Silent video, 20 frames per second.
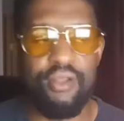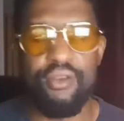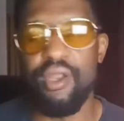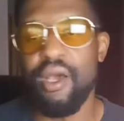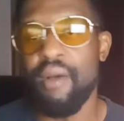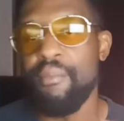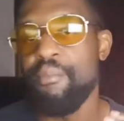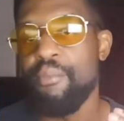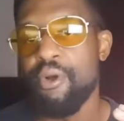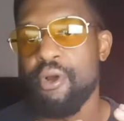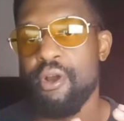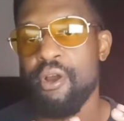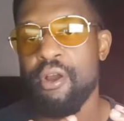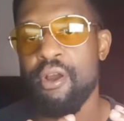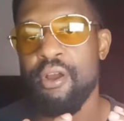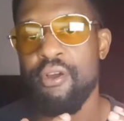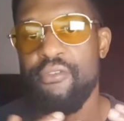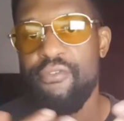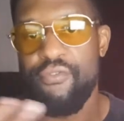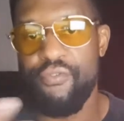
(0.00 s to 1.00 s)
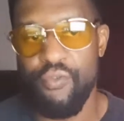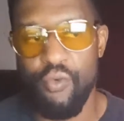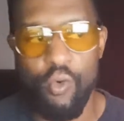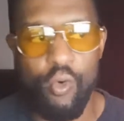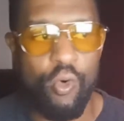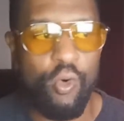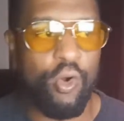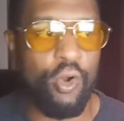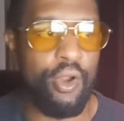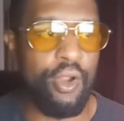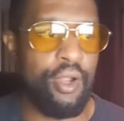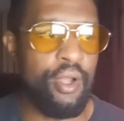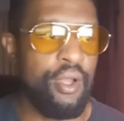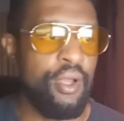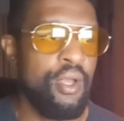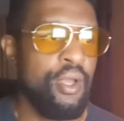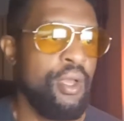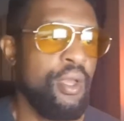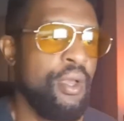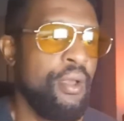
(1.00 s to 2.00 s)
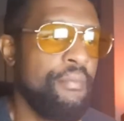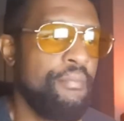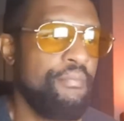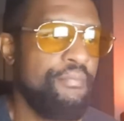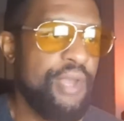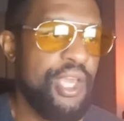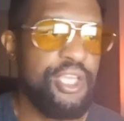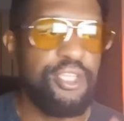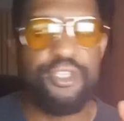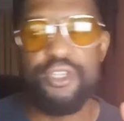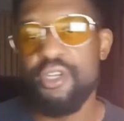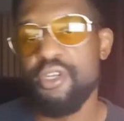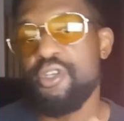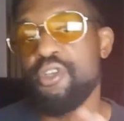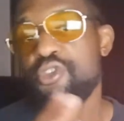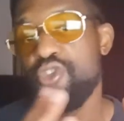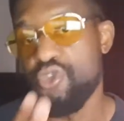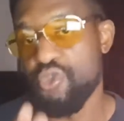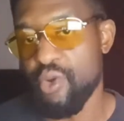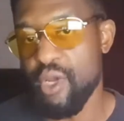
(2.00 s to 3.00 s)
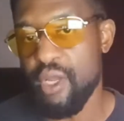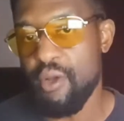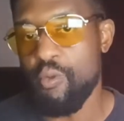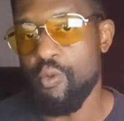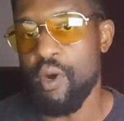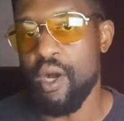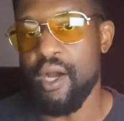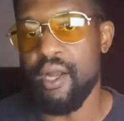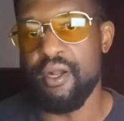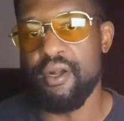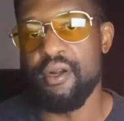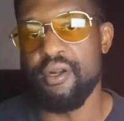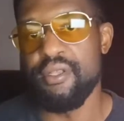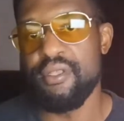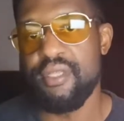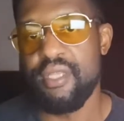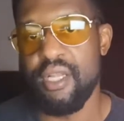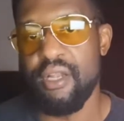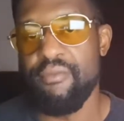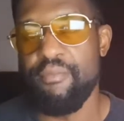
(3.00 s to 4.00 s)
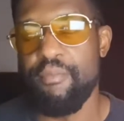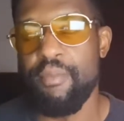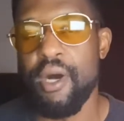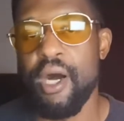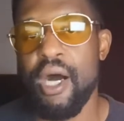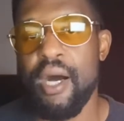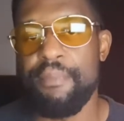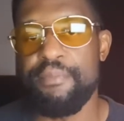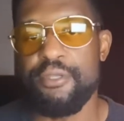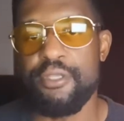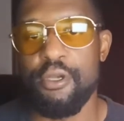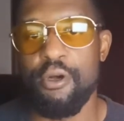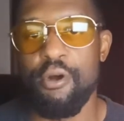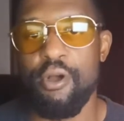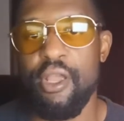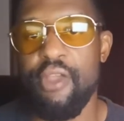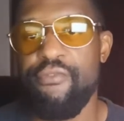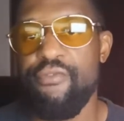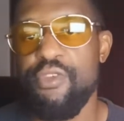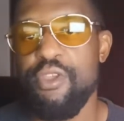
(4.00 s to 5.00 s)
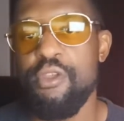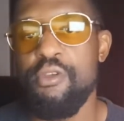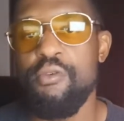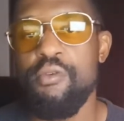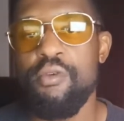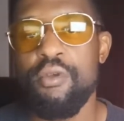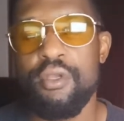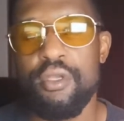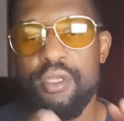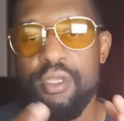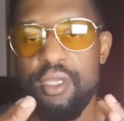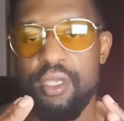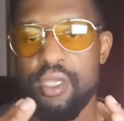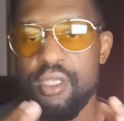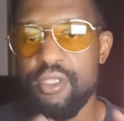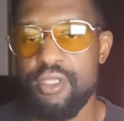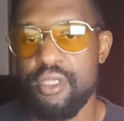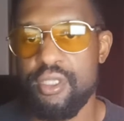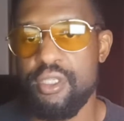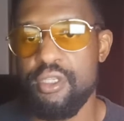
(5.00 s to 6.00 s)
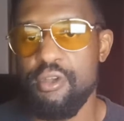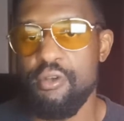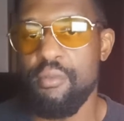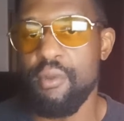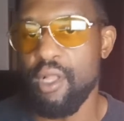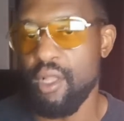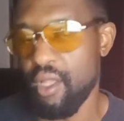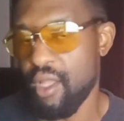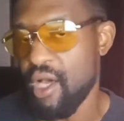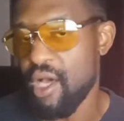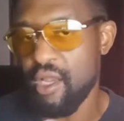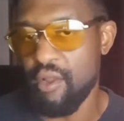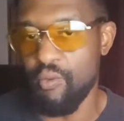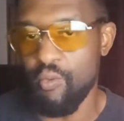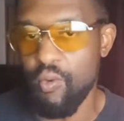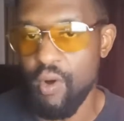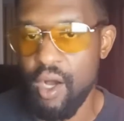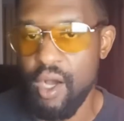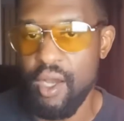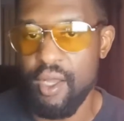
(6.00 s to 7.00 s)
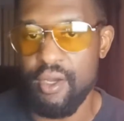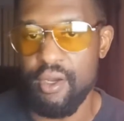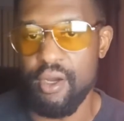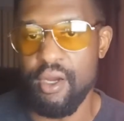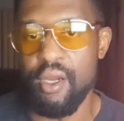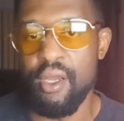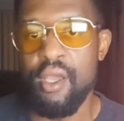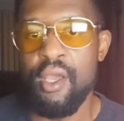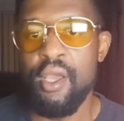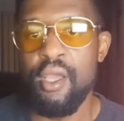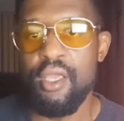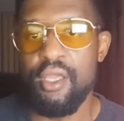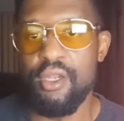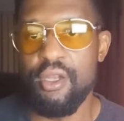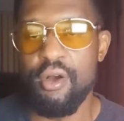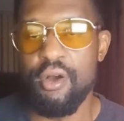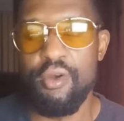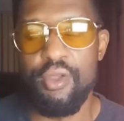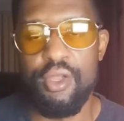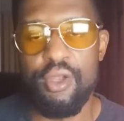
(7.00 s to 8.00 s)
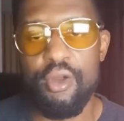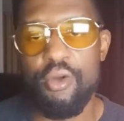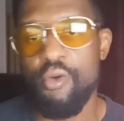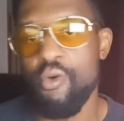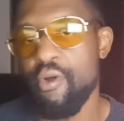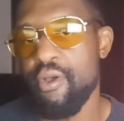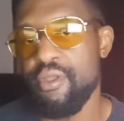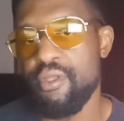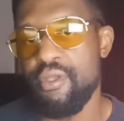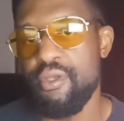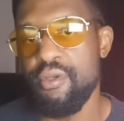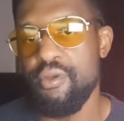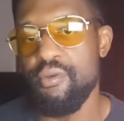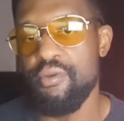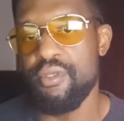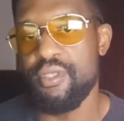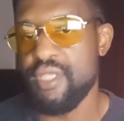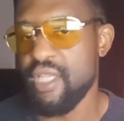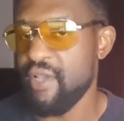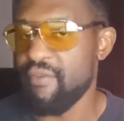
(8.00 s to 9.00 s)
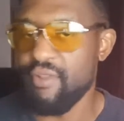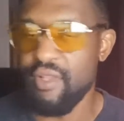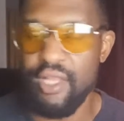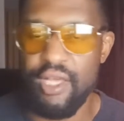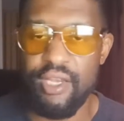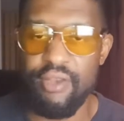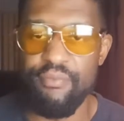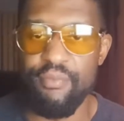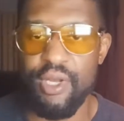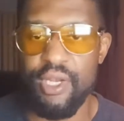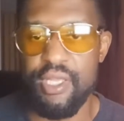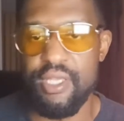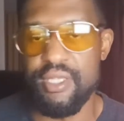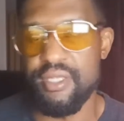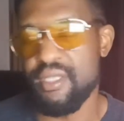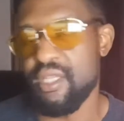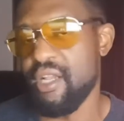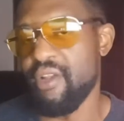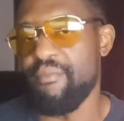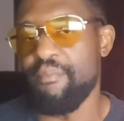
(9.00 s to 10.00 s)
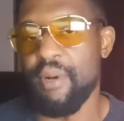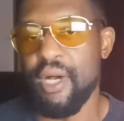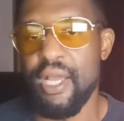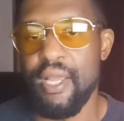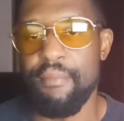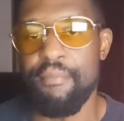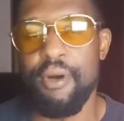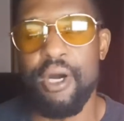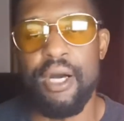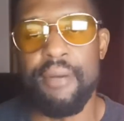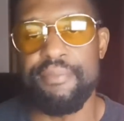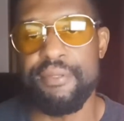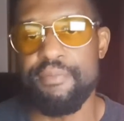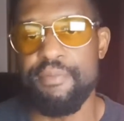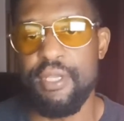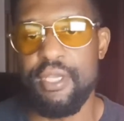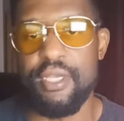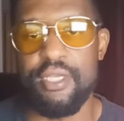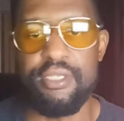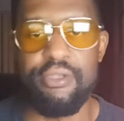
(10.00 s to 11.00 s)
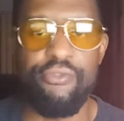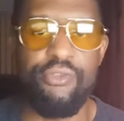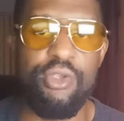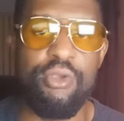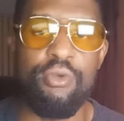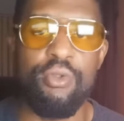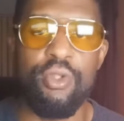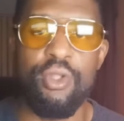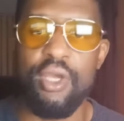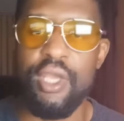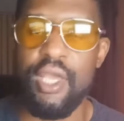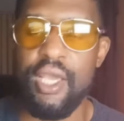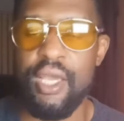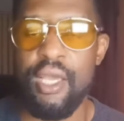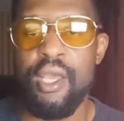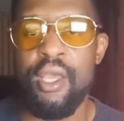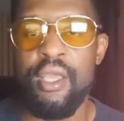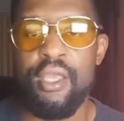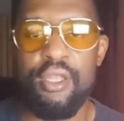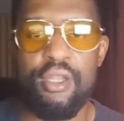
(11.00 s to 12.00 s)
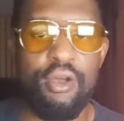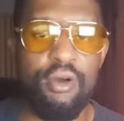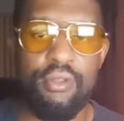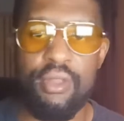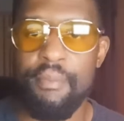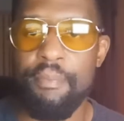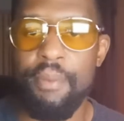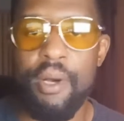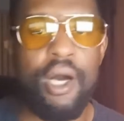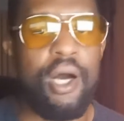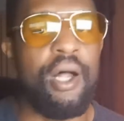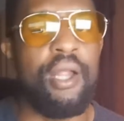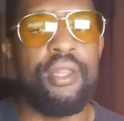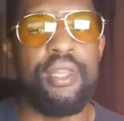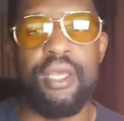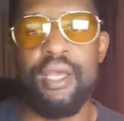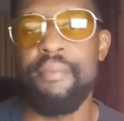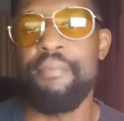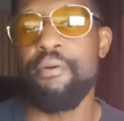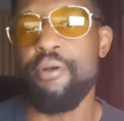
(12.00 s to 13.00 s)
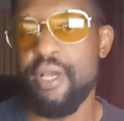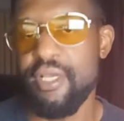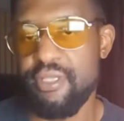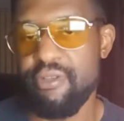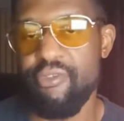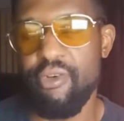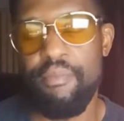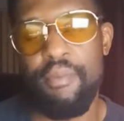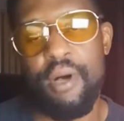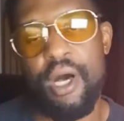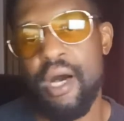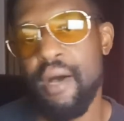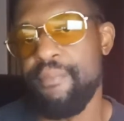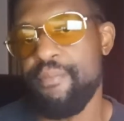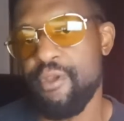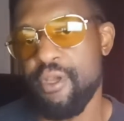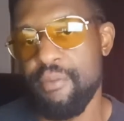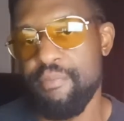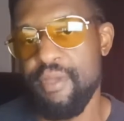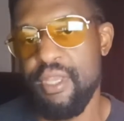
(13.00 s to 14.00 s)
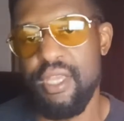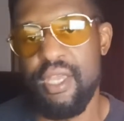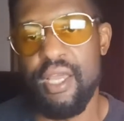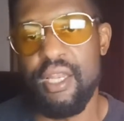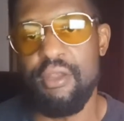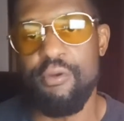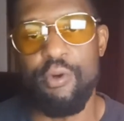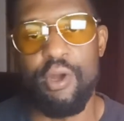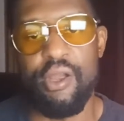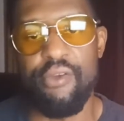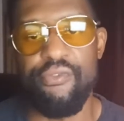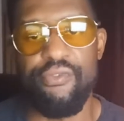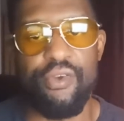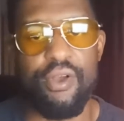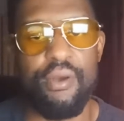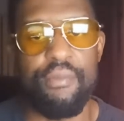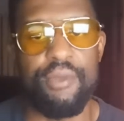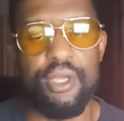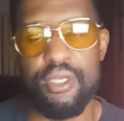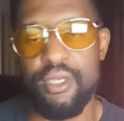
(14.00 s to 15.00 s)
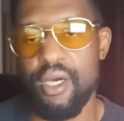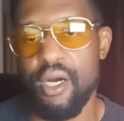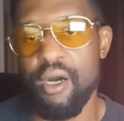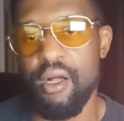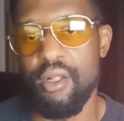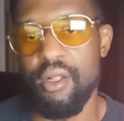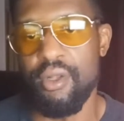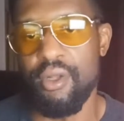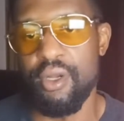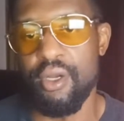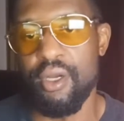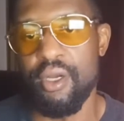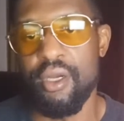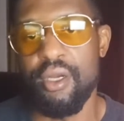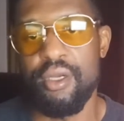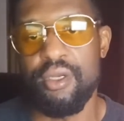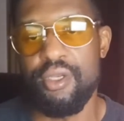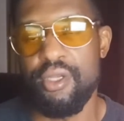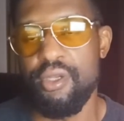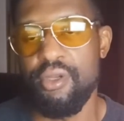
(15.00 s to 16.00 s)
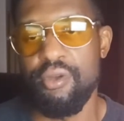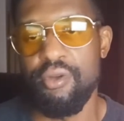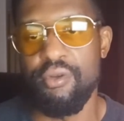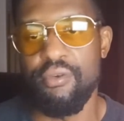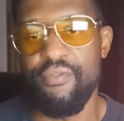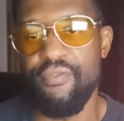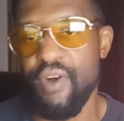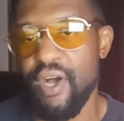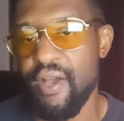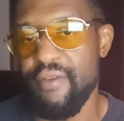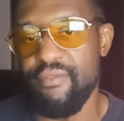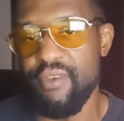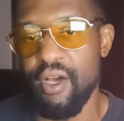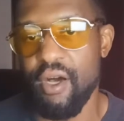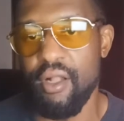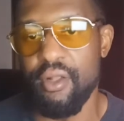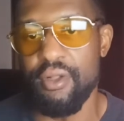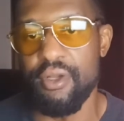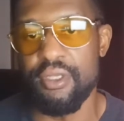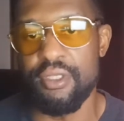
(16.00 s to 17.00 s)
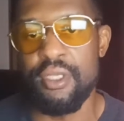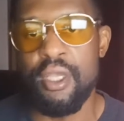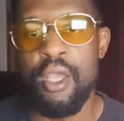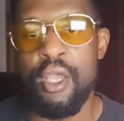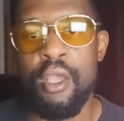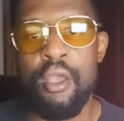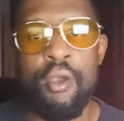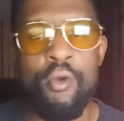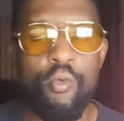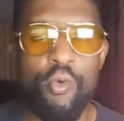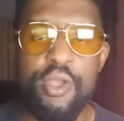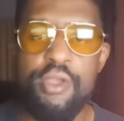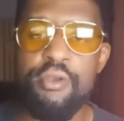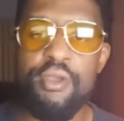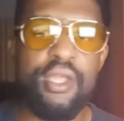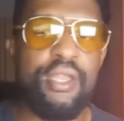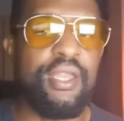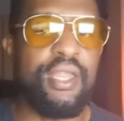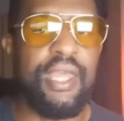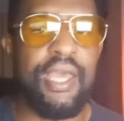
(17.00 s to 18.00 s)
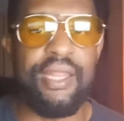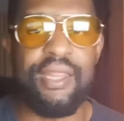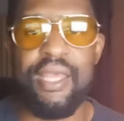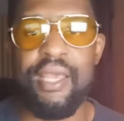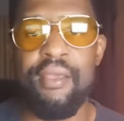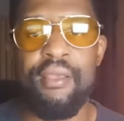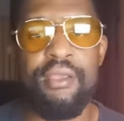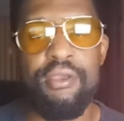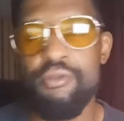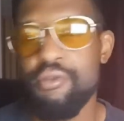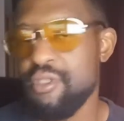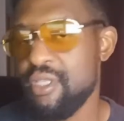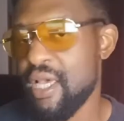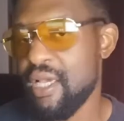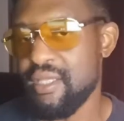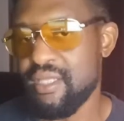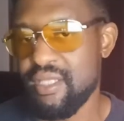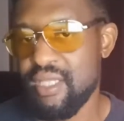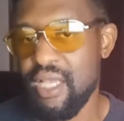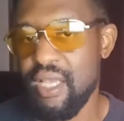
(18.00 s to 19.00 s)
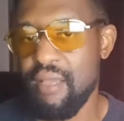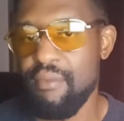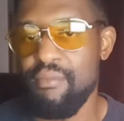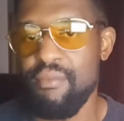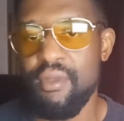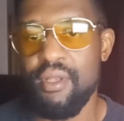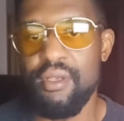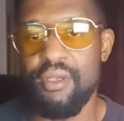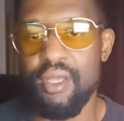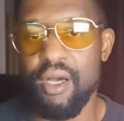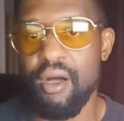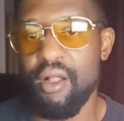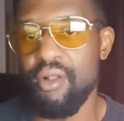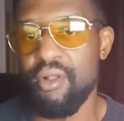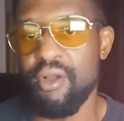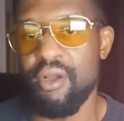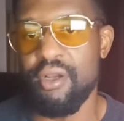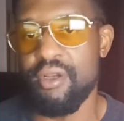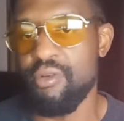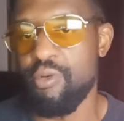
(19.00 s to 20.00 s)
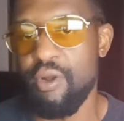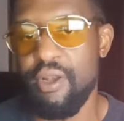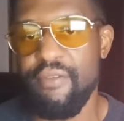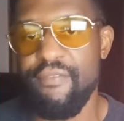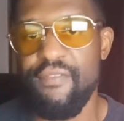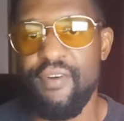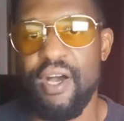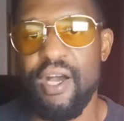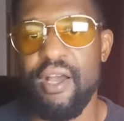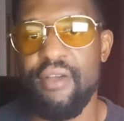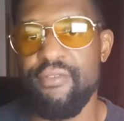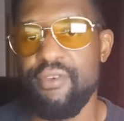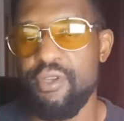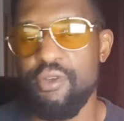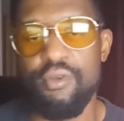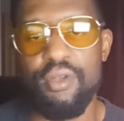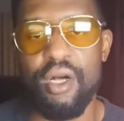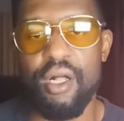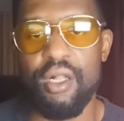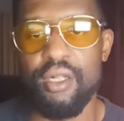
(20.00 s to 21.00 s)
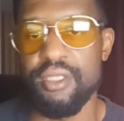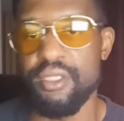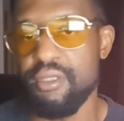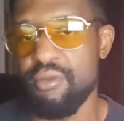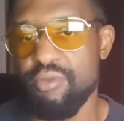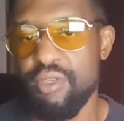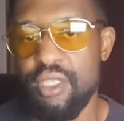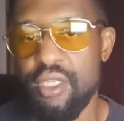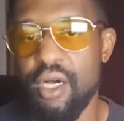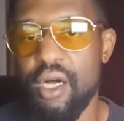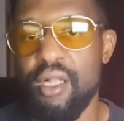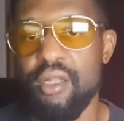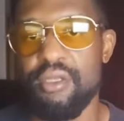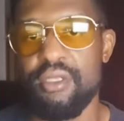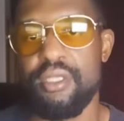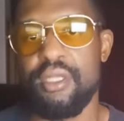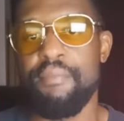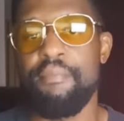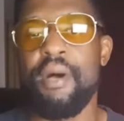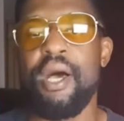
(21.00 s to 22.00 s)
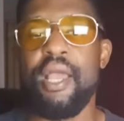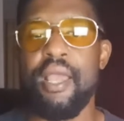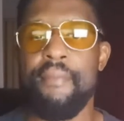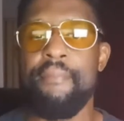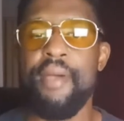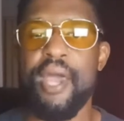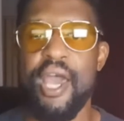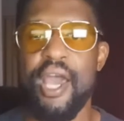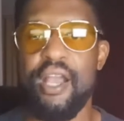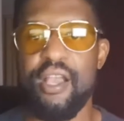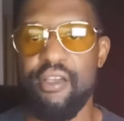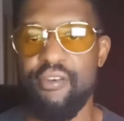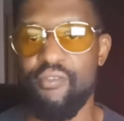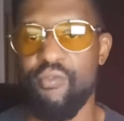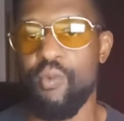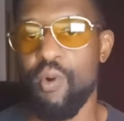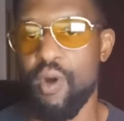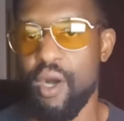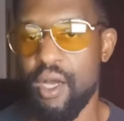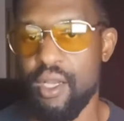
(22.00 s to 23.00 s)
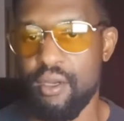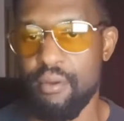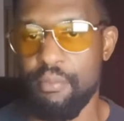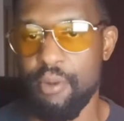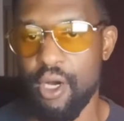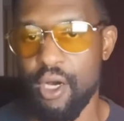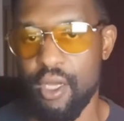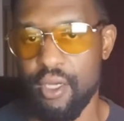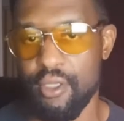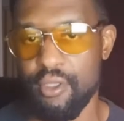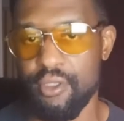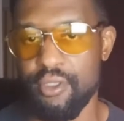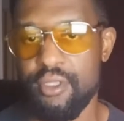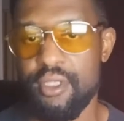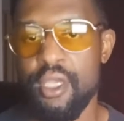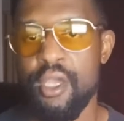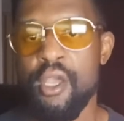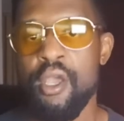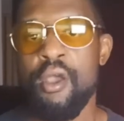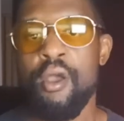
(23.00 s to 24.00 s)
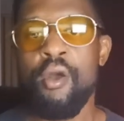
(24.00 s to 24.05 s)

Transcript: Number four, make sure to drink water instead of pop. So if you consume a lot of water, you're going to save a lot of money instead of buying pops, because if you look at the price of a pop could be anywhere from $1 to $5, where you can use that same $1.25, $2, $3 to buy a pack of water bottles.